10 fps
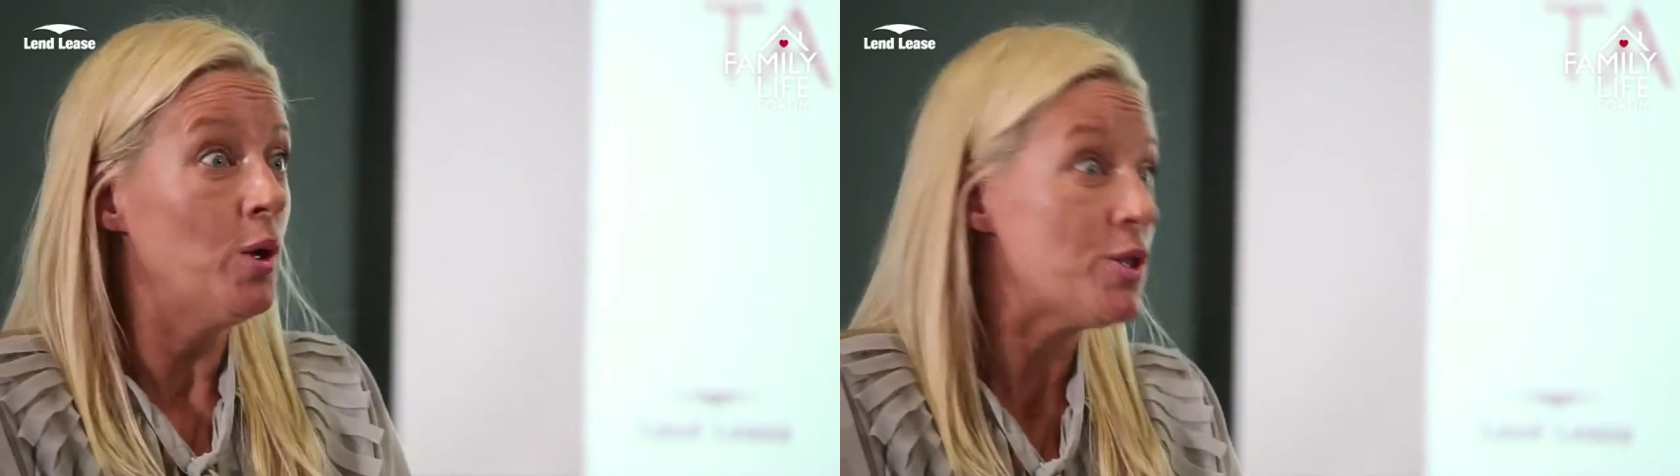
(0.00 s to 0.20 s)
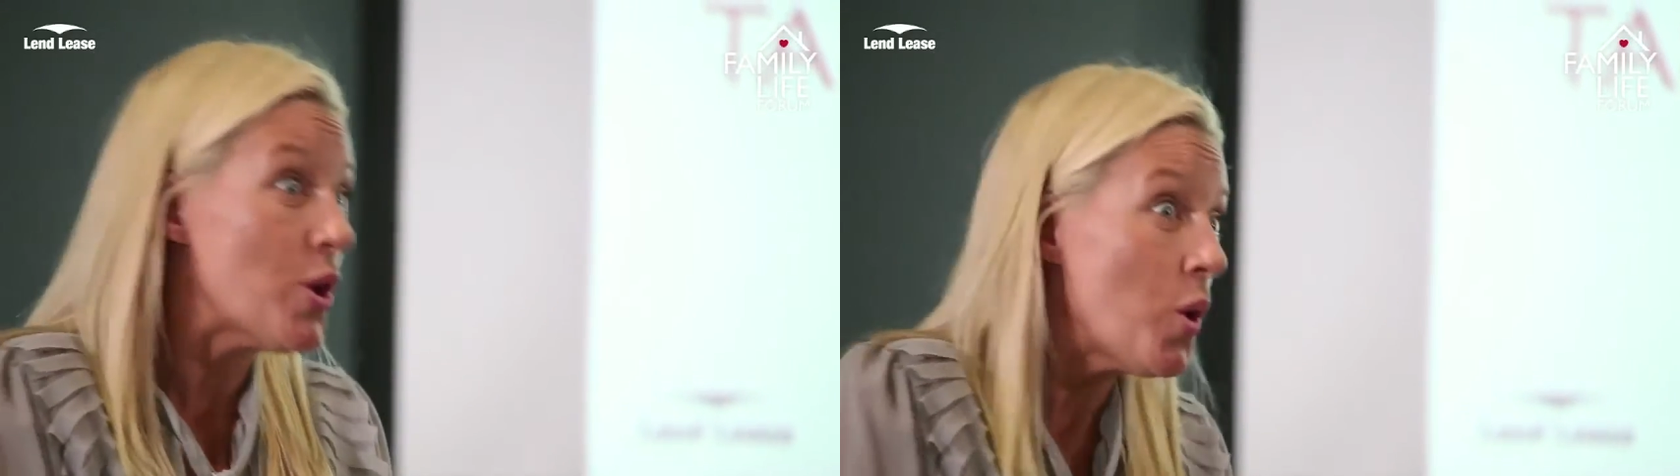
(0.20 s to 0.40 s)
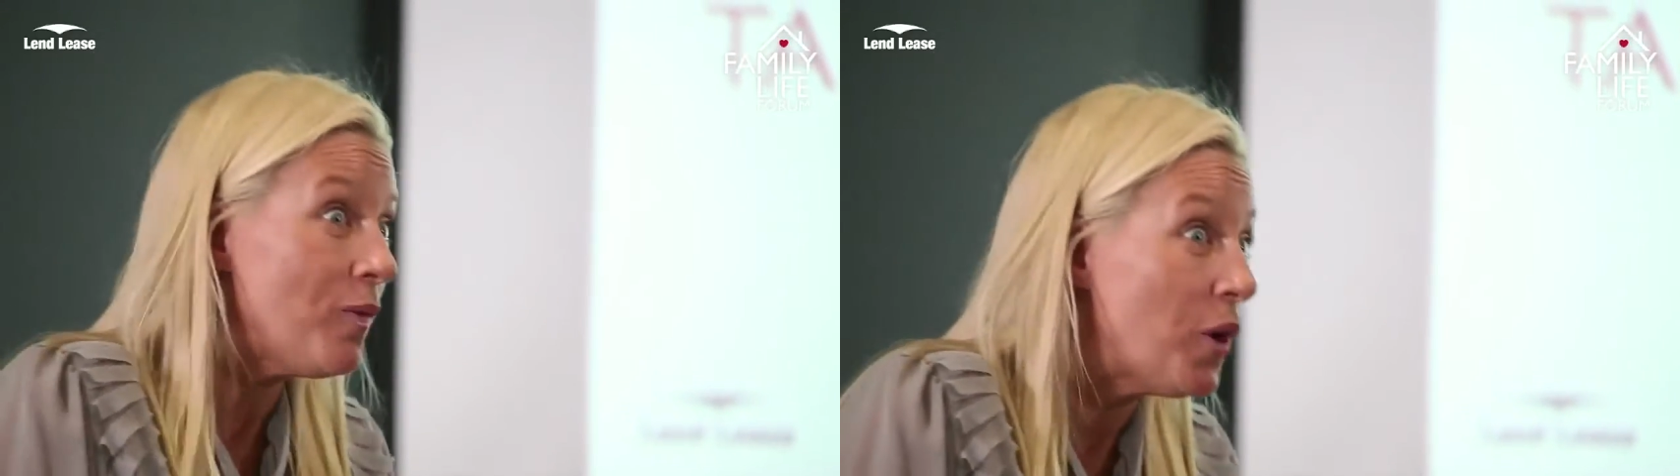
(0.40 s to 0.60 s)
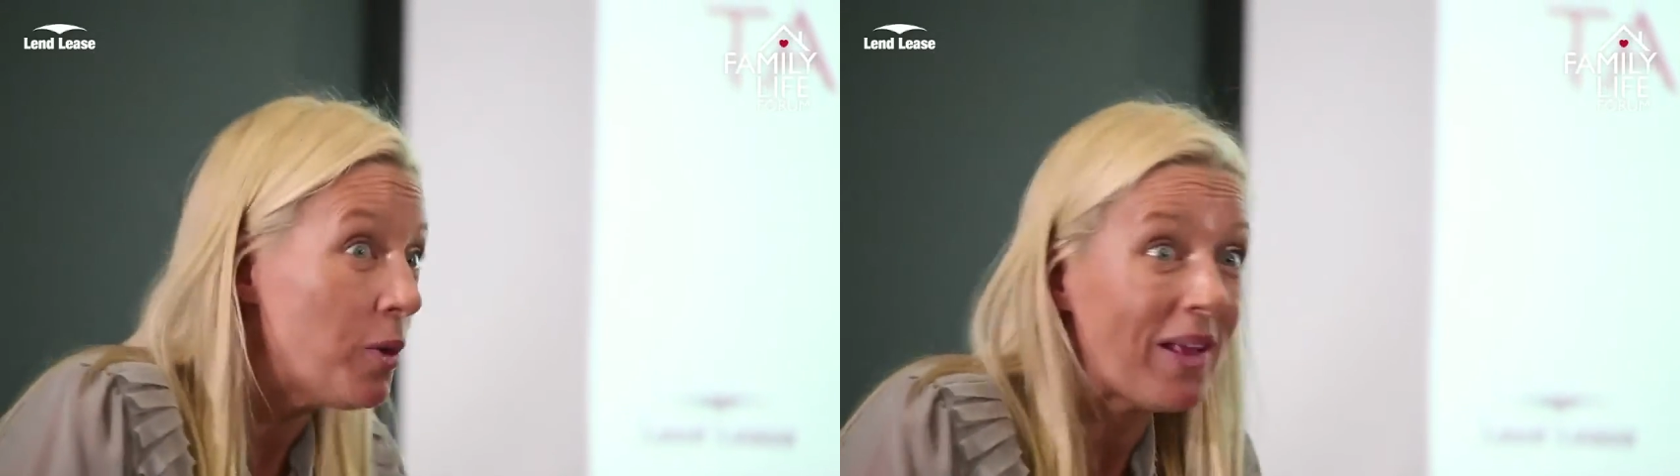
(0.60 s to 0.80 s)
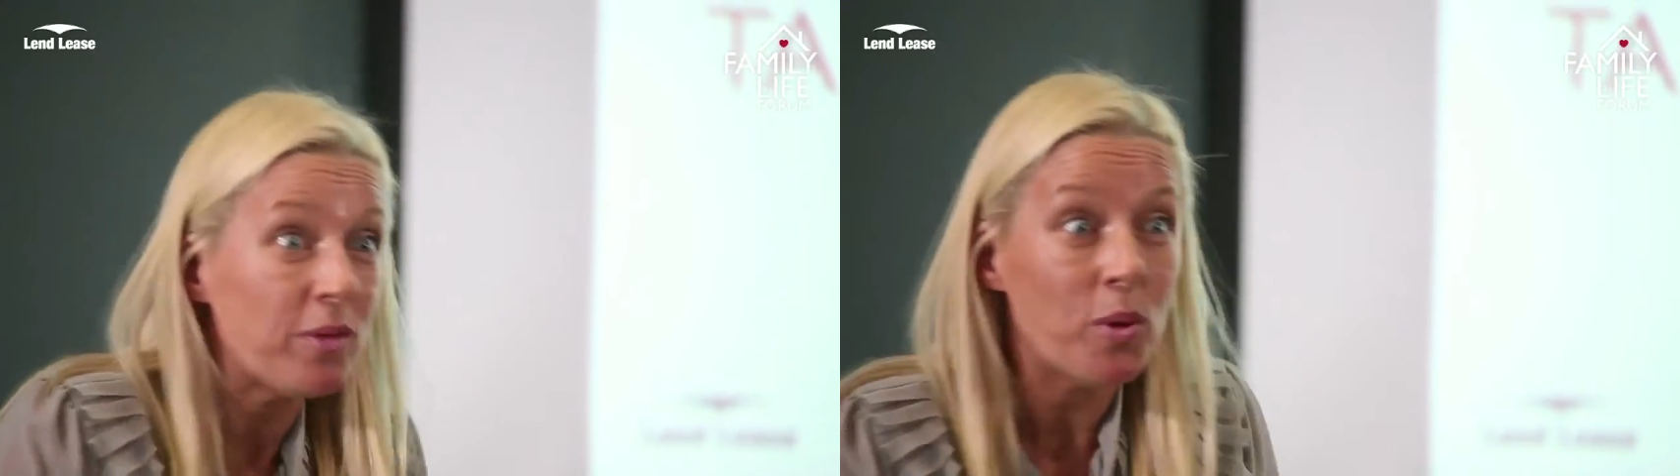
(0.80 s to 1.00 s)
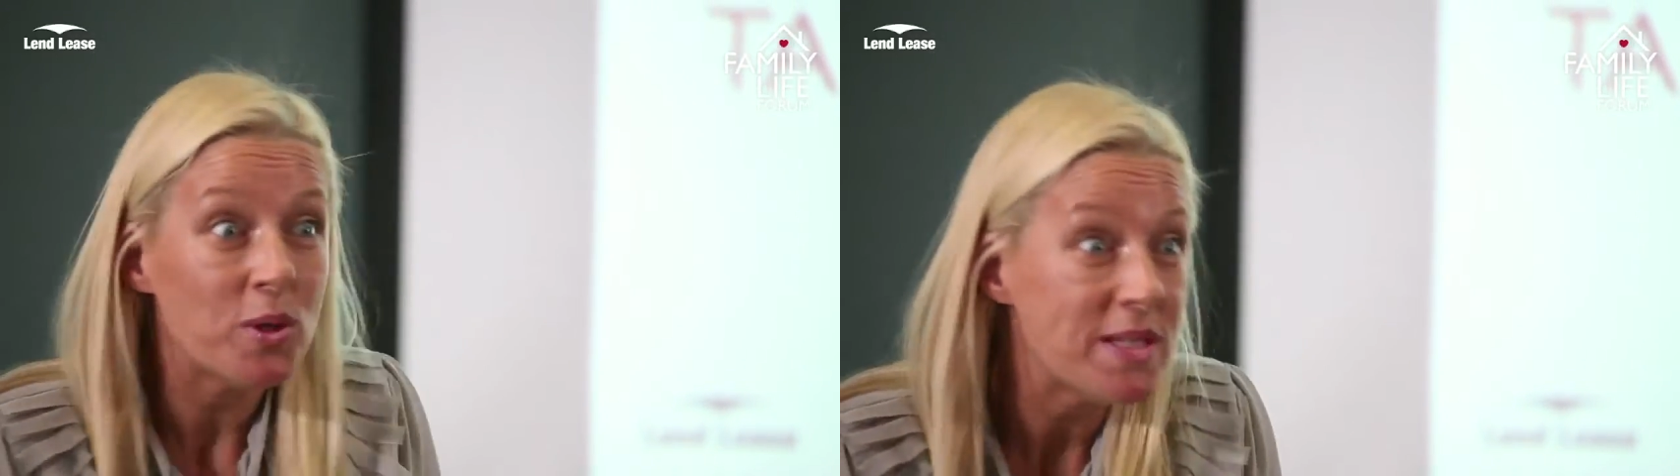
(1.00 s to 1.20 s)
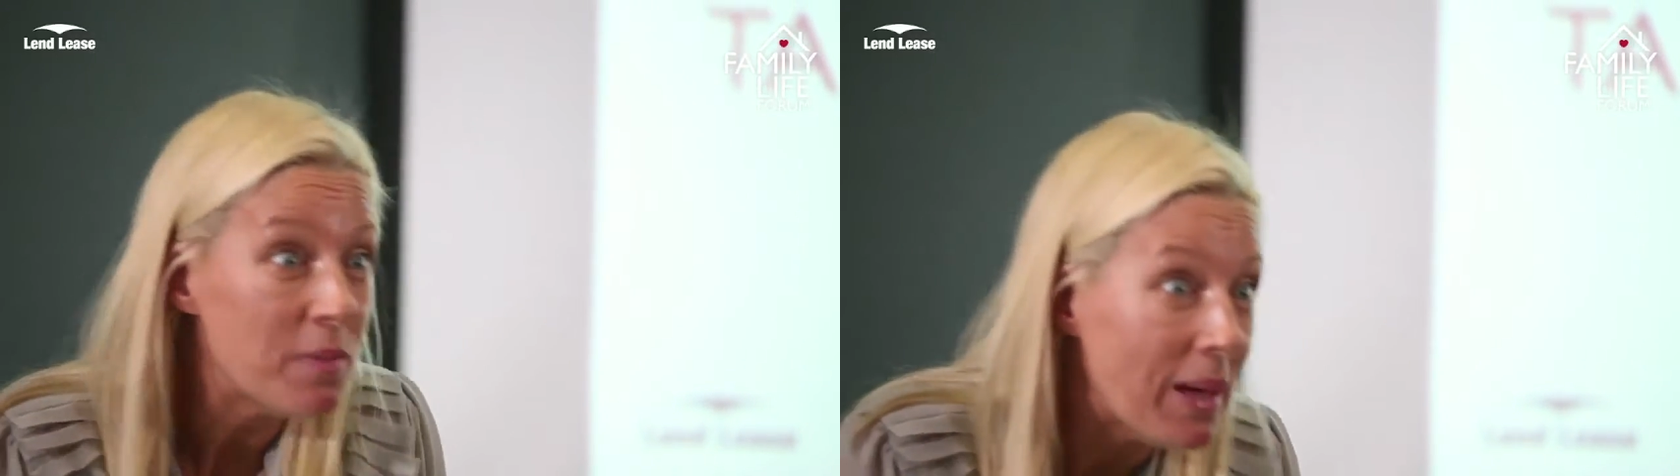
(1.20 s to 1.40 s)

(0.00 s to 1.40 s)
so have you heard about the birds and the